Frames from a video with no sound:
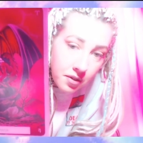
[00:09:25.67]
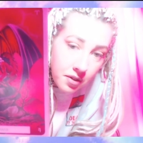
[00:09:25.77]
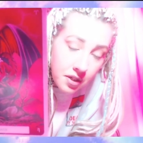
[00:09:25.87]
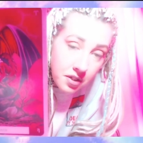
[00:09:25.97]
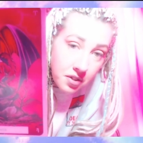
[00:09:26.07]

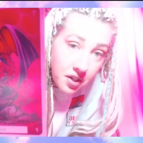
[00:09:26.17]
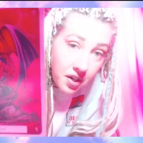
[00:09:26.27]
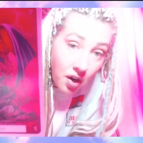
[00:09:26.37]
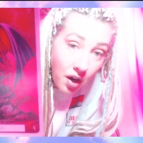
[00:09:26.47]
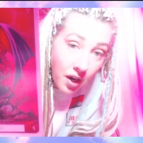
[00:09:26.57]
This is your
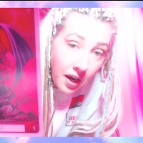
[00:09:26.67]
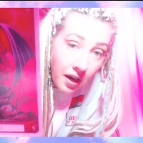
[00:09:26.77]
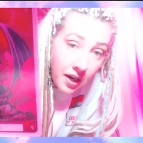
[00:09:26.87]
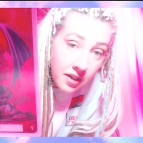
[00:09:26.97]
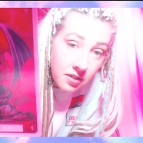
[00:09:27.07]
card,
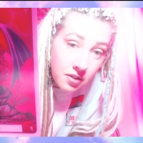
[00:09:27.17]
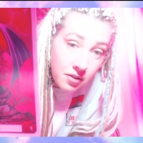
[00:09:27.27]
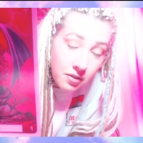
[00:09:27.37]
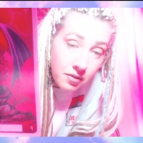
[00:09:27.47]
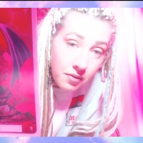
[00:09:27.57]
Aries
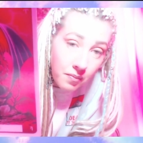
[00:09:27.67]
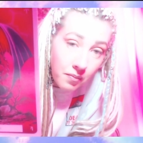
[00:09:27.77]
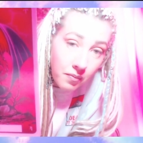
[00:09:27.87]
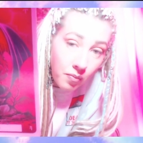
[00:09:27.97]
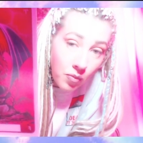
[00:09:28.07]

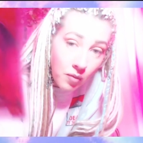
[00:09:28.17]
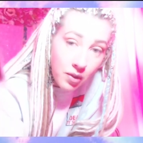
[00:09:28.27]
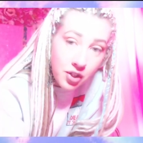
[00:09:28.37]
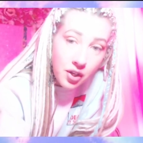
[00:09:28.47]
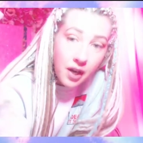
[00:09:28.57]

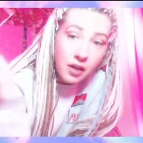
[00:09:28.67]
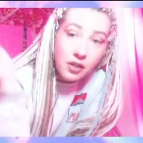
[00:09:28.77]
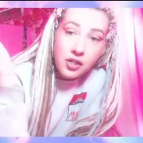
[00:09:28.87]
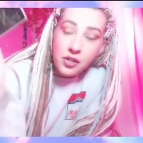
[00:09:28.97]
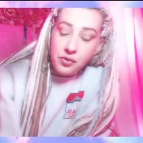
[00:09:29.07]
your
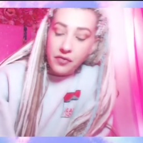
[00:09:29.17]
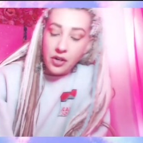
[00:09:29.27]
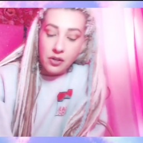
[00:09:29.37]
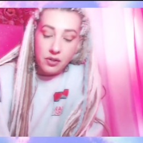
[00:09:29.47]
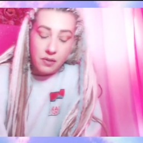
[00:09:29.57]
energies
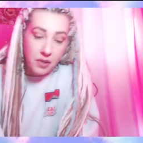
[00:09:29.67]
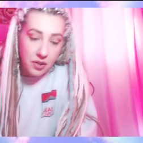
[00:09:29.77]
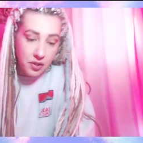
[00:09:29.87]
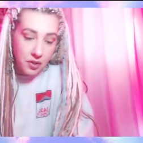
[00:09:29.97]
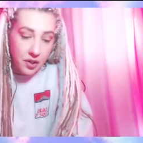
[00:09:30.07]
reversed.
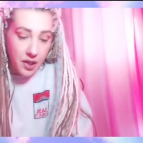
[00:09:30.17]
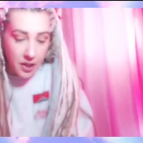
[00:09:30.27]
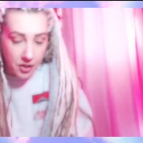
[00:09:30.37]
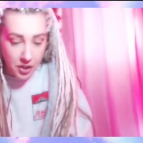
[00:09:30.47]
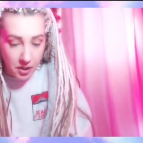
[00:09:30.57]
Something's throwing your
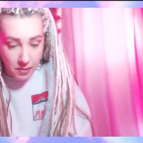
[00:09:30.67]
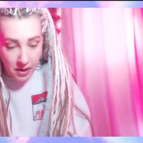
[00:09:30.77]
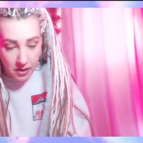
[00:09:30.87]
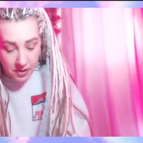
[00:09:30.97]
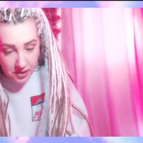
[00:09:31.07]
energy out of
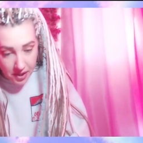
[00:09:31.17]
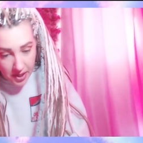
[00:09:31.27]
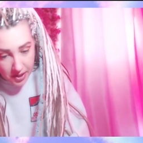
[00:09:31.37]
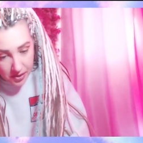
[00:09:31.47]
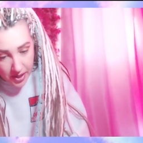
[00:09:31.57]
balance. Let's get
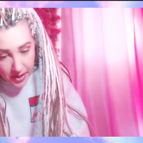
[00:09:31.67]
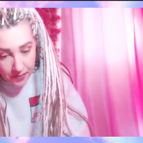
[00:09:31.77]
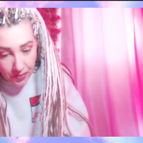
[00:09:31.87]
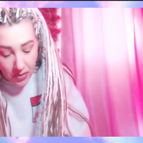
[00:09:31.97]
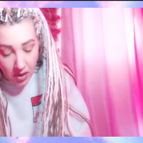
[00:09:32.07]
into
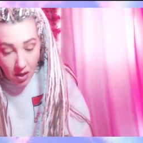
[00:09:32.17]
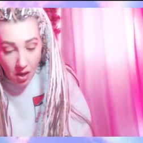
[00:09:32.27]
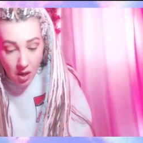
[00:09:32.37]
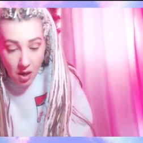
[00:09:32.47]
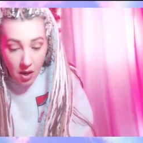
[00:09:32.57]

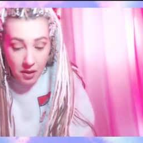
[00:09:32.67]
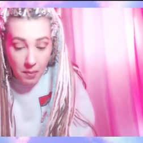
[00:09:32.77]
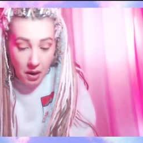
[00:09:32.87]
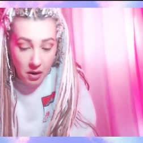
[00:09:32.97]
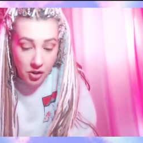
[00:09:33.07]
it. The
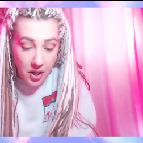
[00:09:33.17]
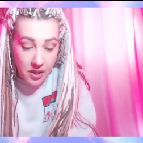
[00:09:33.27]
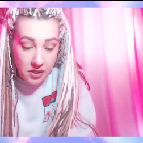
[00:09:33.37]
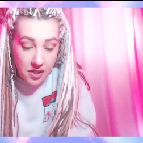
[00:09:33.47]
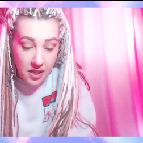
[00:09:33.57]
power
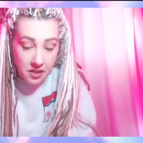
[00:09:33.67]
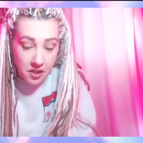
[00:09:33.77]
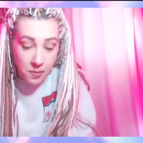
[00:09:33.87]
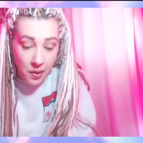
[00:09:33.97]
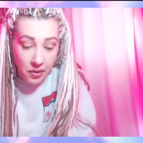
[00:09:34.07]
dragon stands as
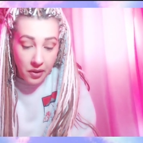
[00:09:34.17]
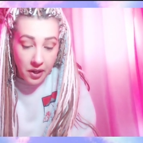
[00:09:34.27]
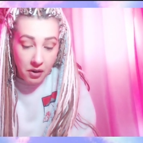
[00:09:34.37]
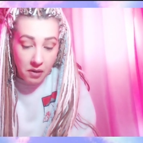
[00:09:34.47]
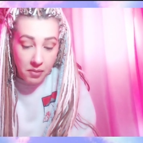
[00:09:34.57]
both
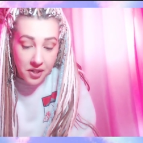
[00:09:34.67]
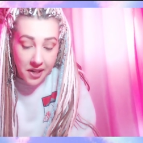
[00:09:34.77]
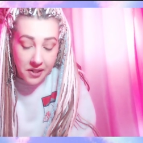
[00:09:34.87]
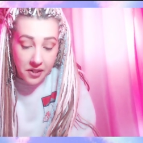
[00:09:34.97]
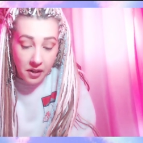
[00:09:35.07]
leader and
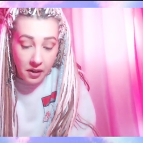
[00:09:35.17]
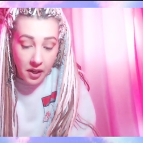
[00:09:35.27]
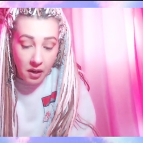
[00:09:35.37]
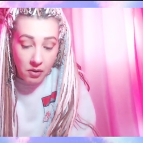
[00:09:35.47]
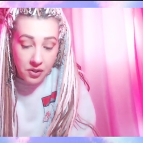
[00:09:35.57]
protector. He
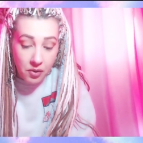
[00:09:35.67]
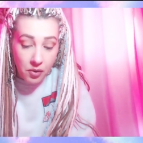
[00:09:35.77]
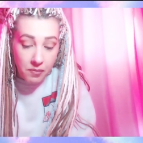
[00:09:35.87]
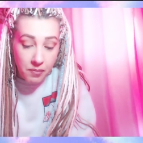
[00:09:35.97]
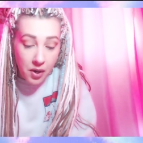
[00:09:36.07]
holds a
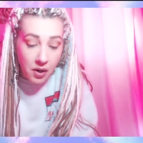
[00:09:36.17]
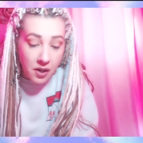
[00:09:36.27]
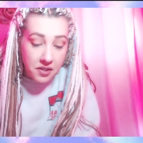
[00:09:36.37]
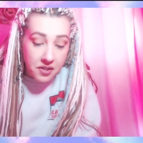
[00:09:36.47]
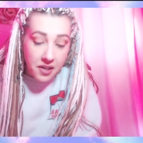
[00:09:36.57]
golden ball
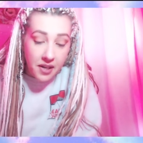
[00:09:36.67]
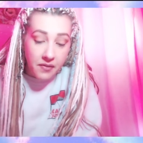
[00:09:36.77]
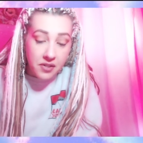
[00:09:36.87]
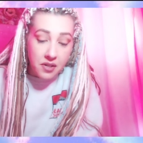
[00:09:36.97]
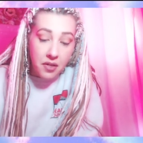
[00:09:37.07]
as a sign of
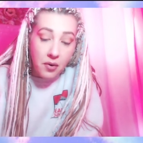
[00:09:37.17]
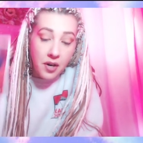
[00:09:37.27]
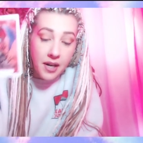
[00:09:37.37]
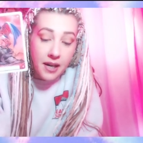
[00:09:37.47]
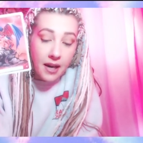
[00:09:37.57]
his
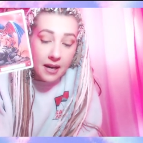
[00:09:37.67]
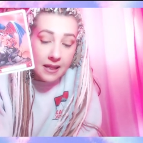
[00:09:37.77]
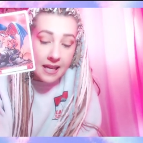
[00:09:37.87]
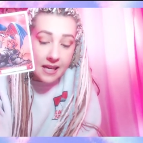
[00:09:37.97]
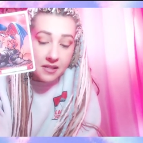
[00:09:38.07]
authority and a
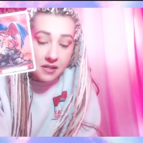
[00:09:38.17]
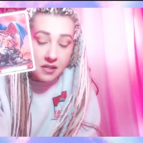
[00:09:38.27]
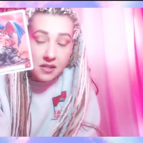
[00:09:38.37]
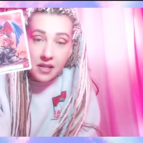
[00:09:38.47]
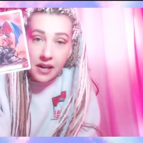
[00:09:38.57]
lance as
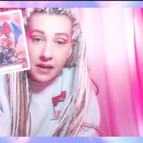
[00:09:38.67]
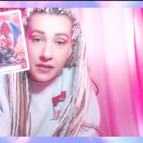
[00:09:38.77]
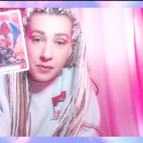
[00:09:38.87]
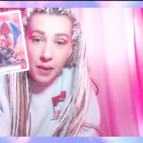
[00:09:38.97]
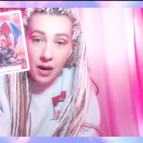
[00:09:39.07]
a sign of
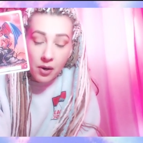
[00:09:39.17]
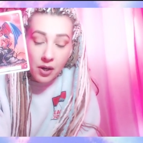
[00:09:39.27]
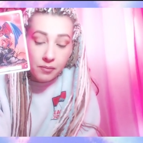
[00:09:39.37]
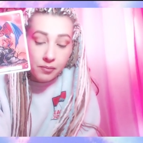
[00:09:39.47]
his power.